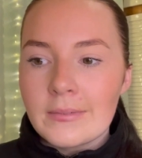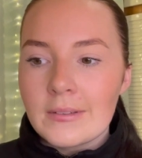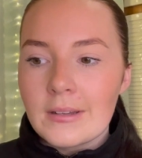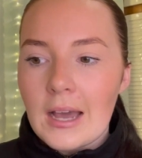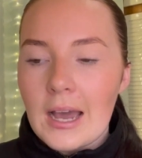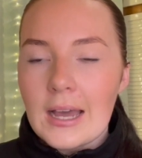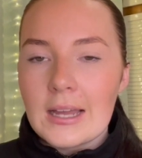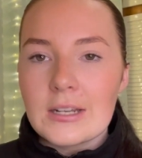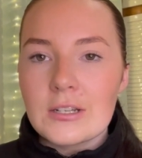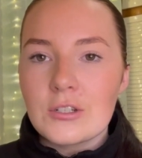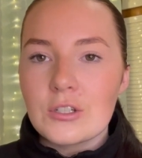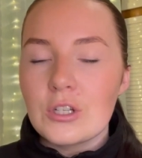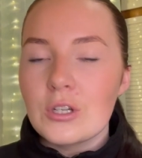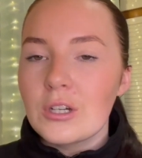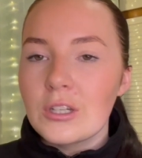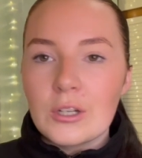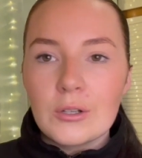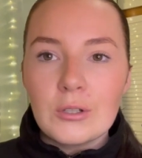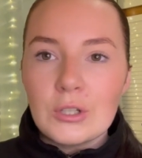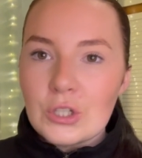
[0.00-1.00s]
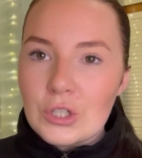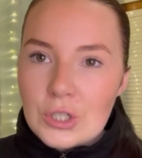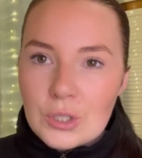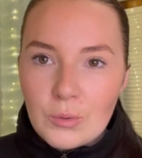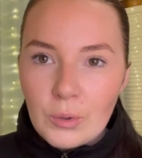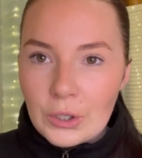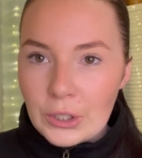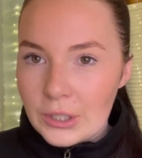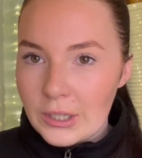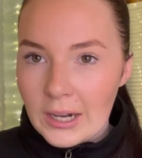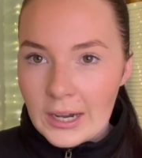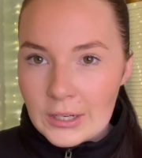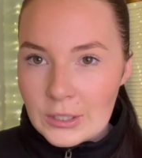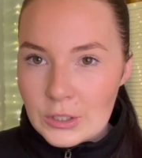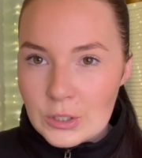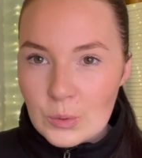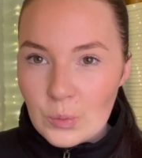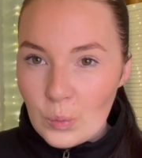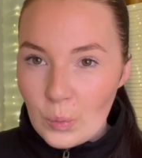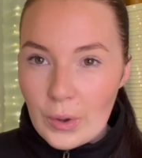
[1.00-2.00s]
And you can only do what you can
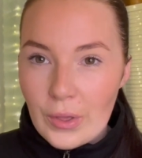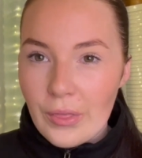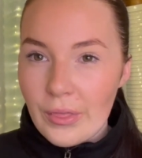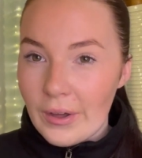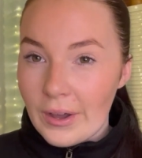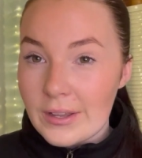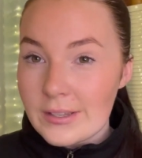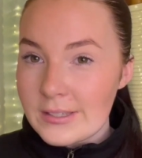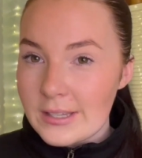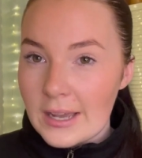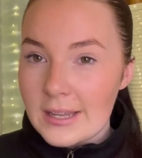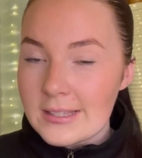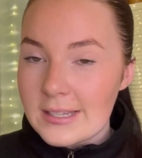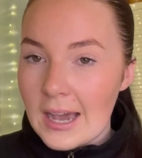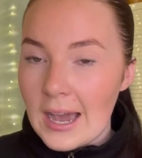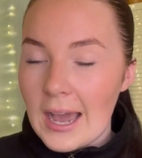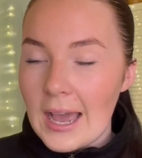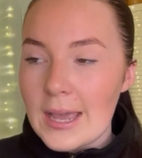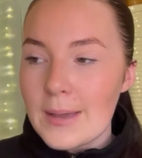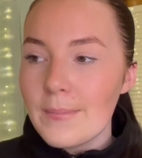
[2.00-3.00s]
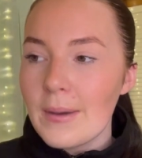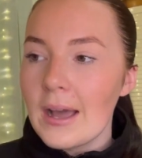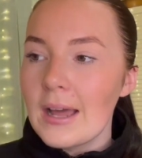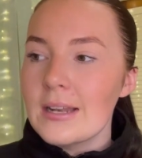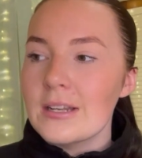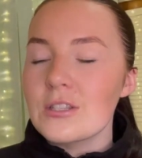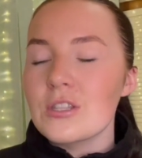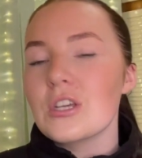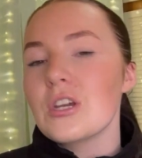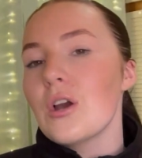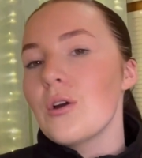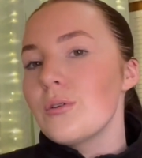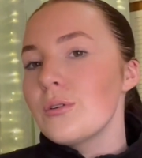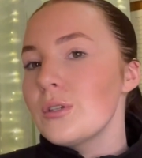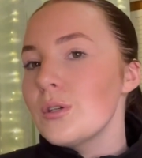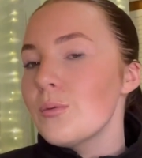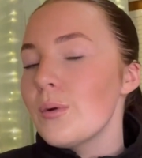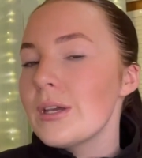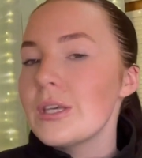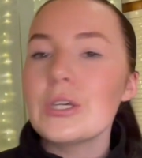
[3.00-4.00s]
do with that set time. And the only
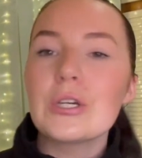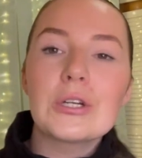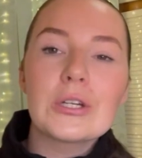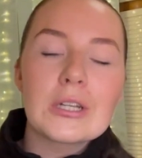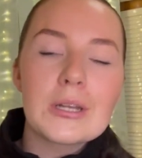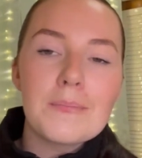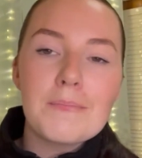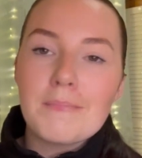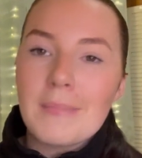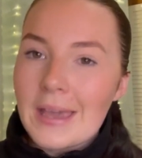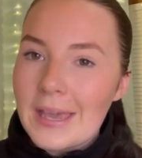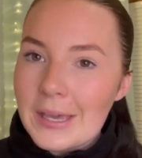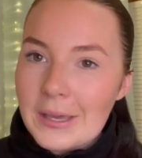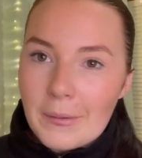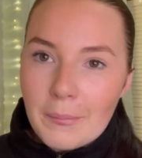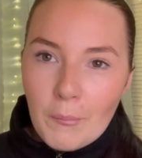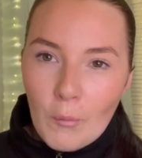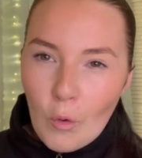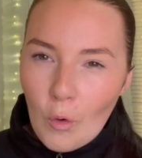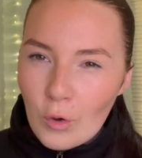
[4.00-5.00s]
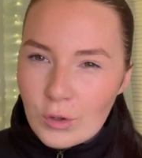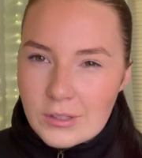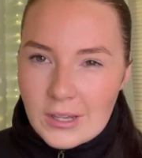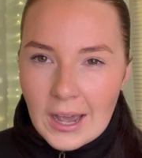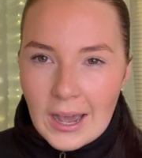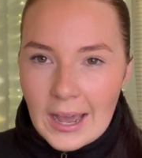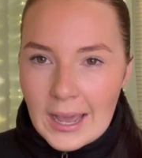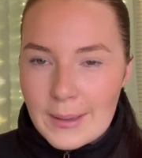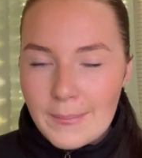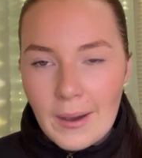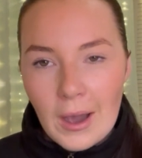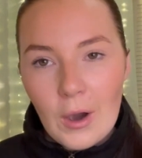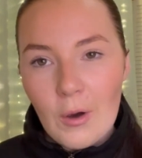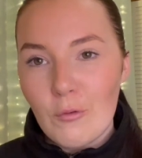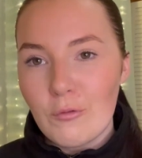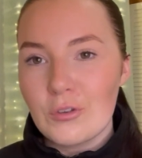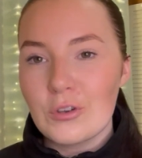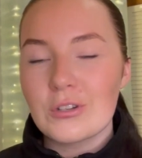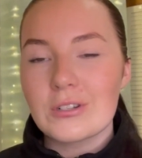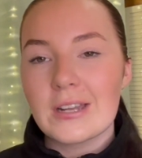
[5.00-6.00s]
way you're gonna make more time out of
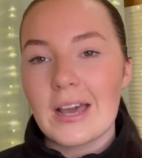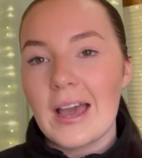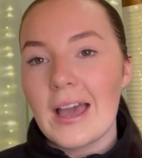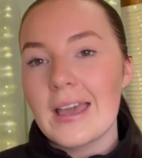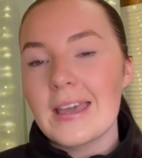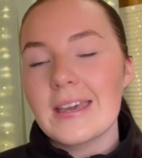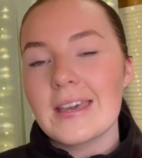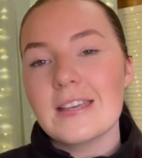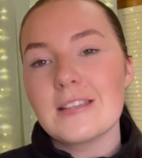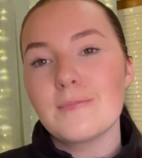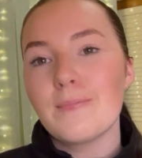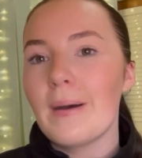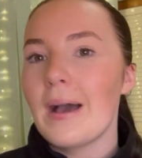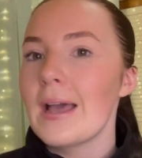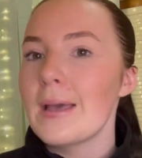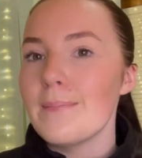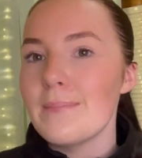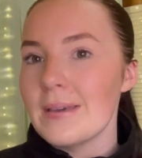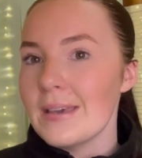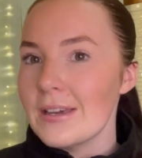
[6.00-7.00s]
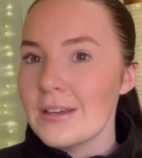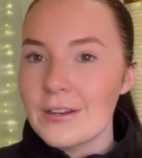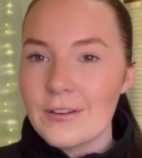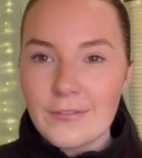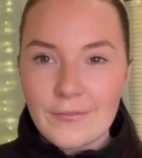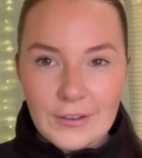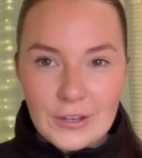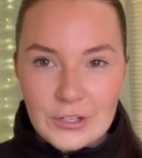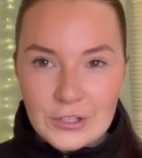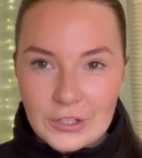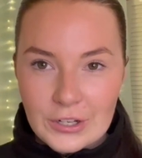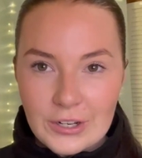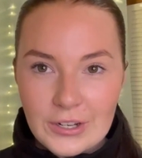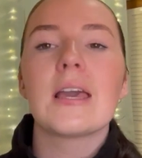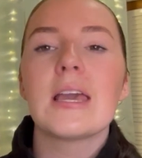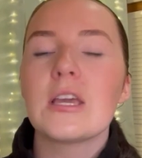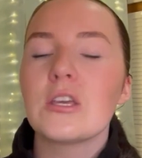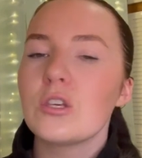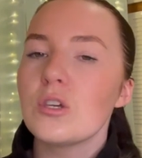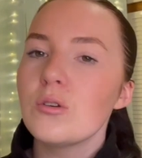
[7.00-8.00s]
your day is by being efficient.
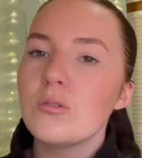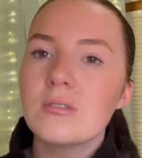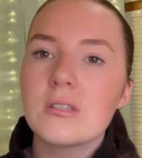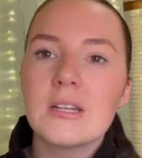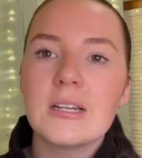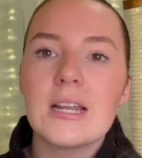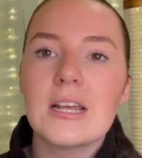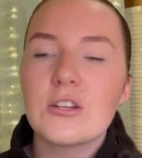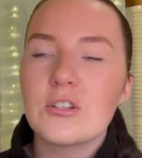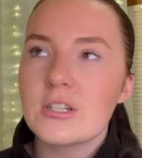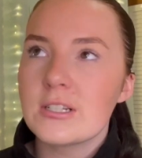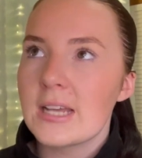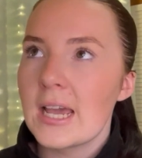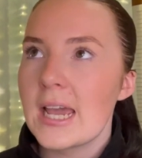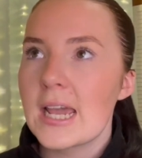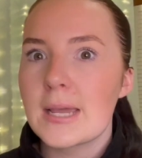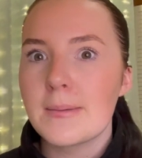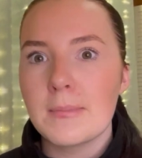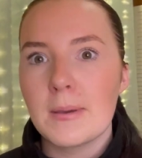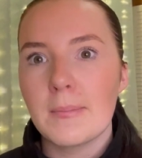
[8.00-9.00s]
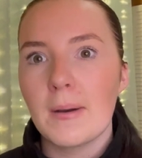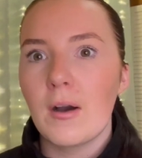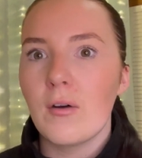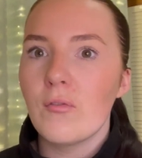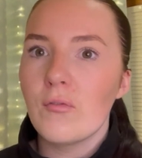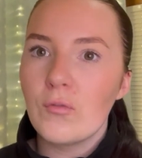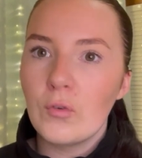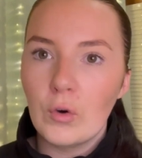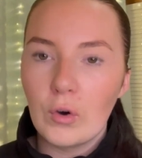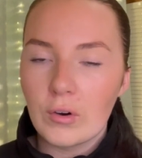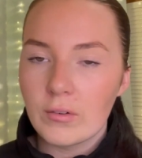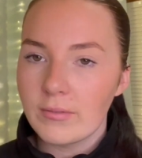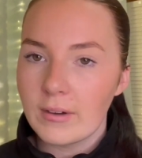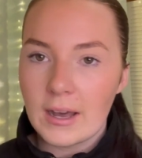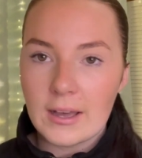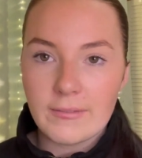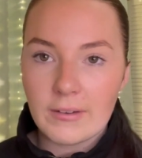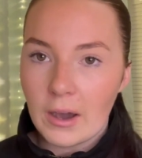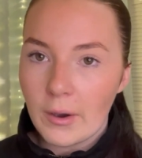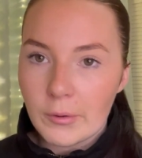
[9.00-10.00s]
It used to literally take me about 4 or
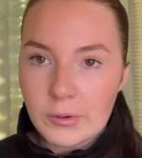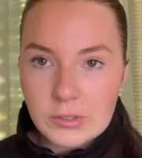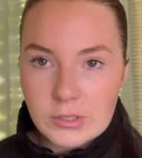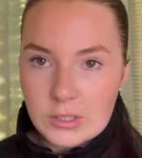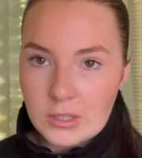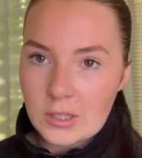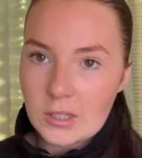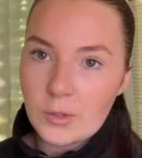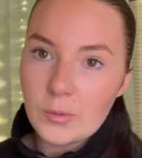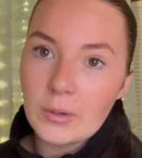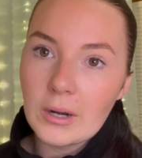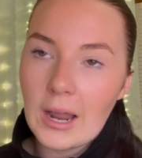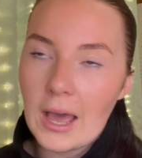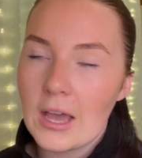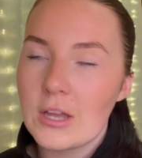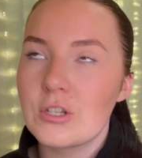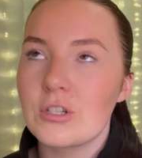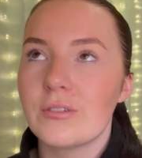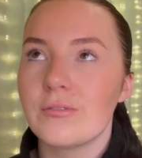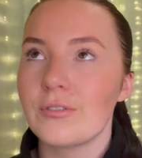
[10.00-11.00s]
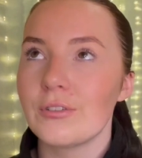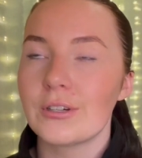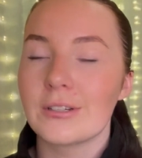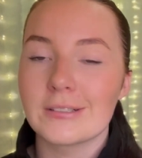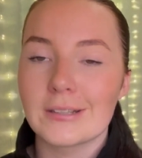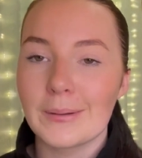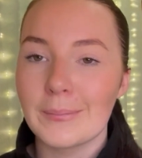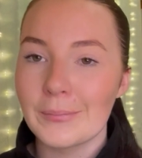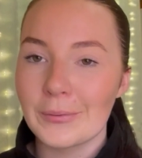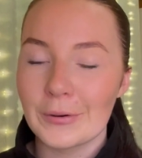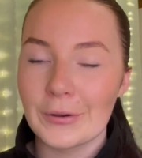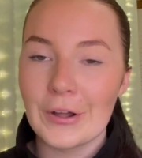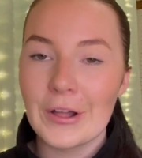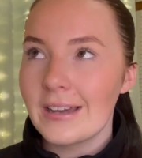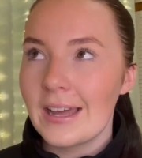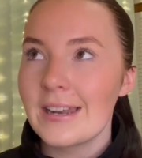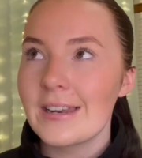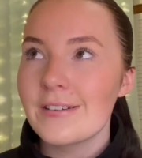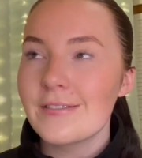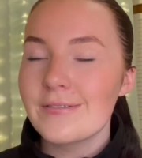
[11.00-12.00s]
5 hours to do a lecture, for example.
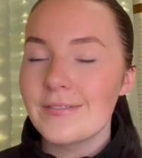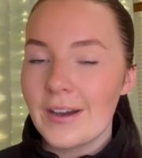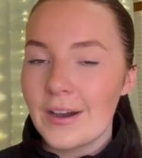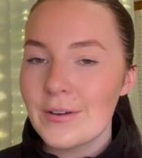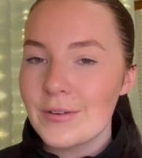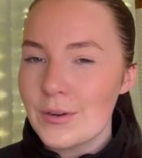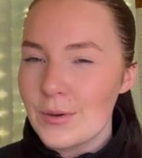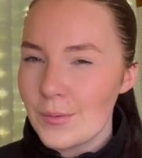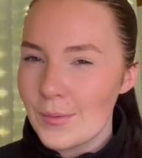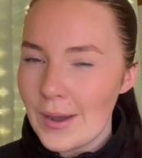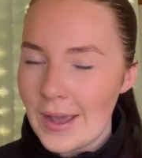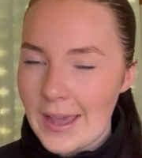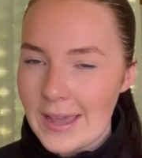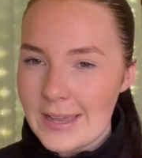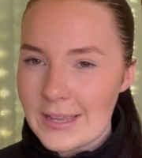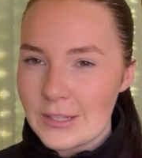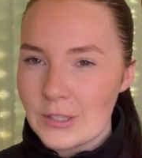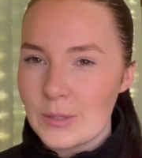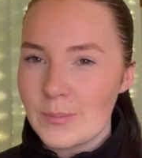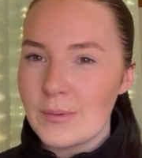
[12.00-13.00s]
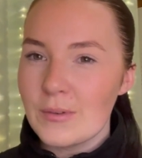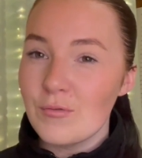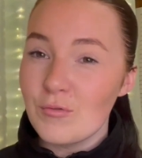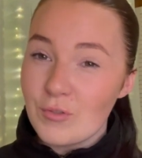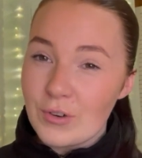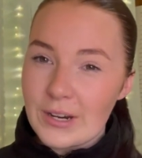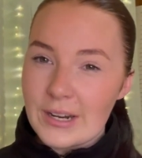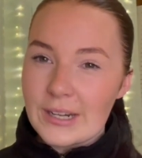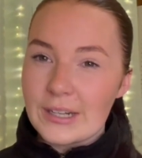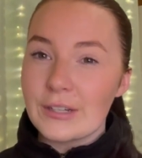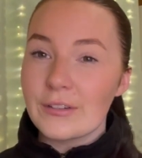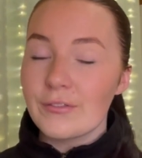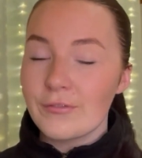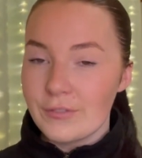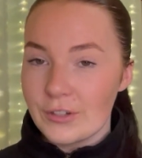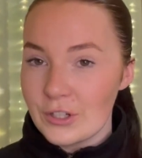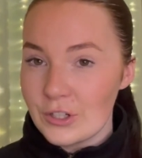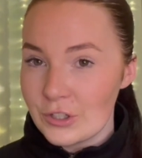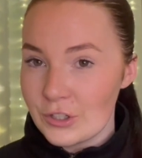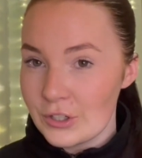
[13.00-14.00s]
And I found a way to be really
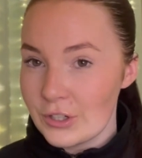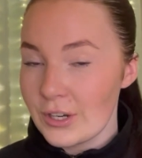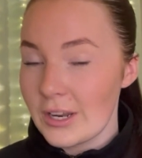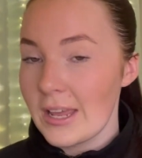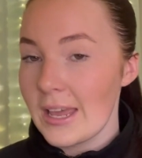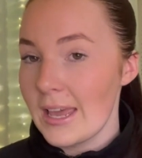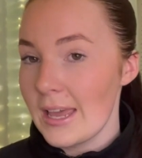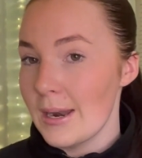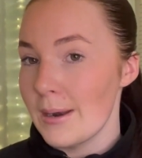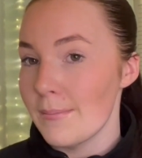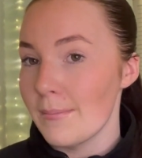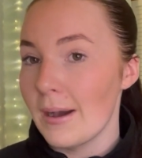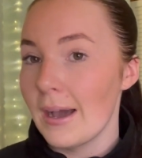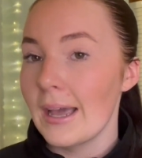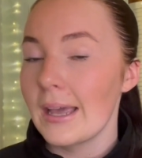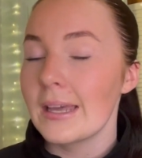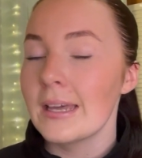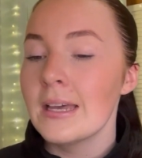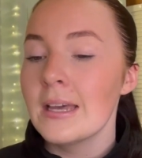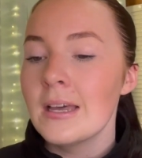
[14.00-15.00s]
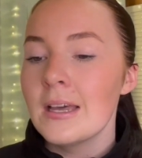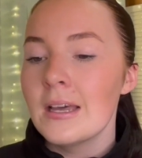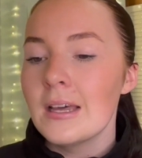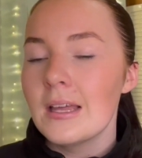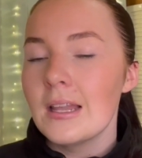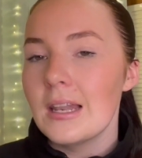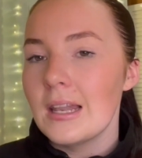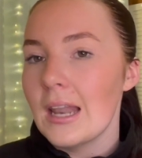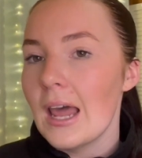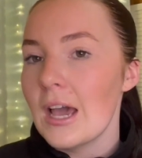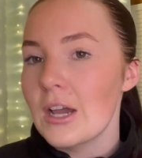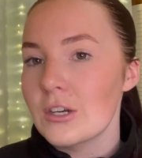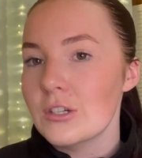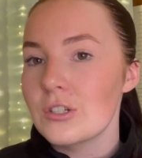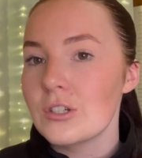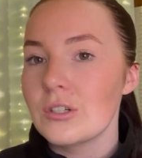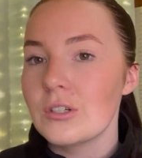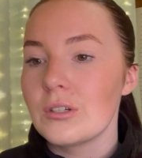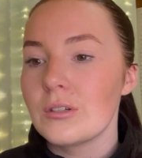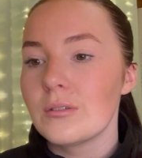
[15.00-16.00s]
efficient in my
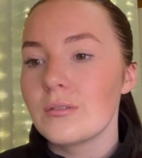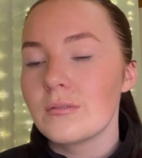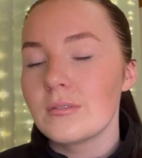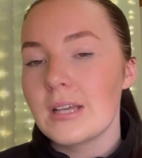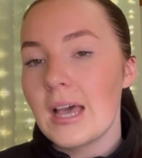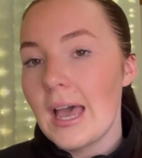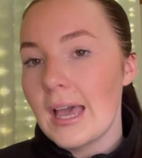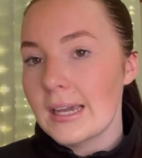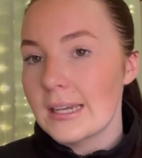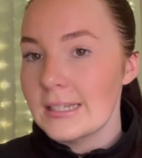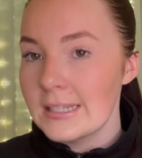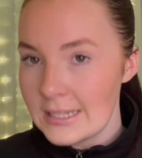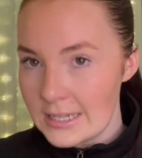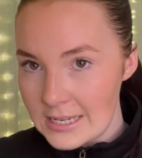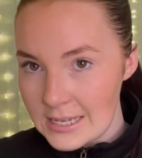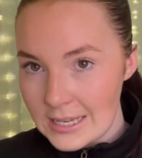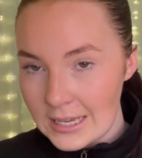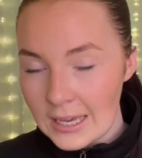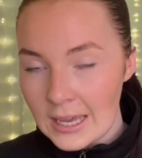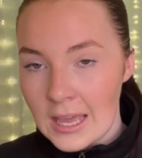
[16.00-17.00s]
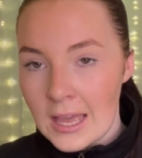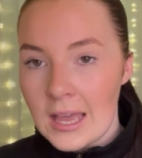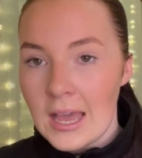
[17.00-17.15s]
lecture technique.